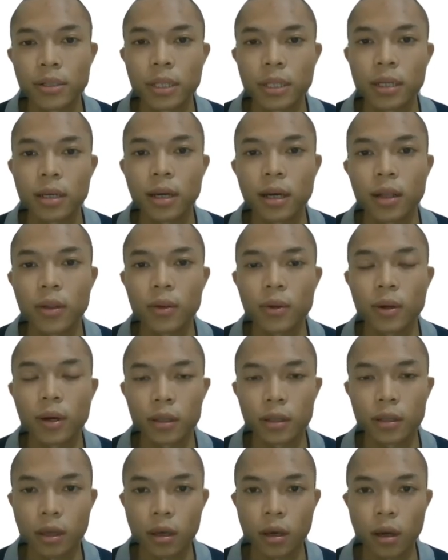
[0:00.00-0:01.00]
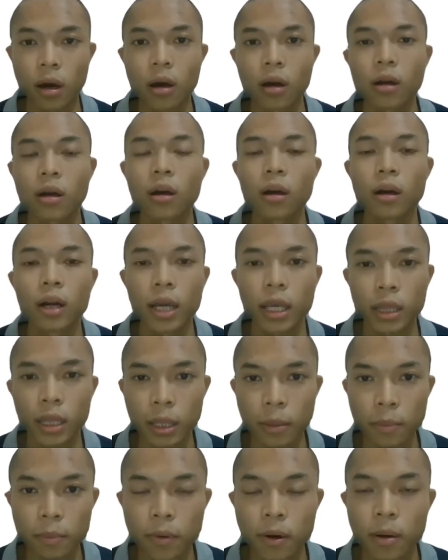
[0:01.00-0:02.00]
in calculating or
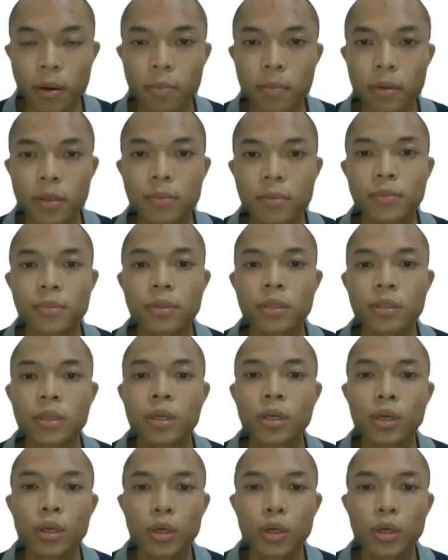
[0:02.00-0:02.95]
connecting problems